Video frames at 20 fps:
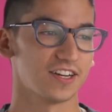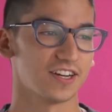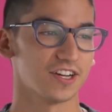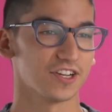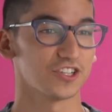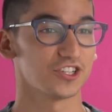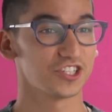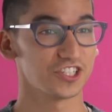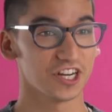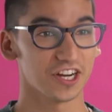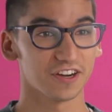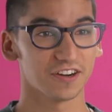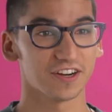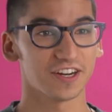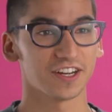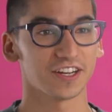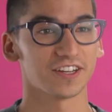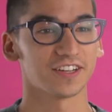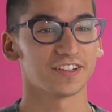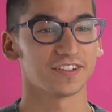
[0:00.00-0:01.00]

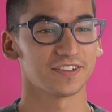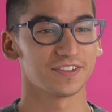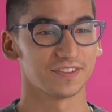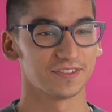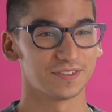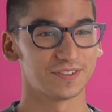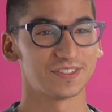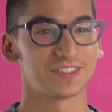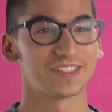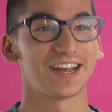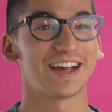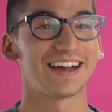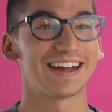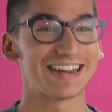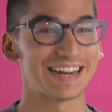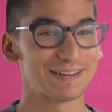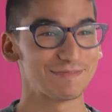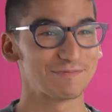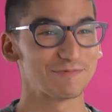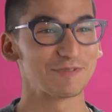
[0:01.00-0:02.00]
sharing
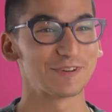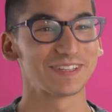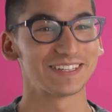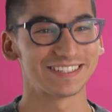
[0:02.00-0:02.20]
time with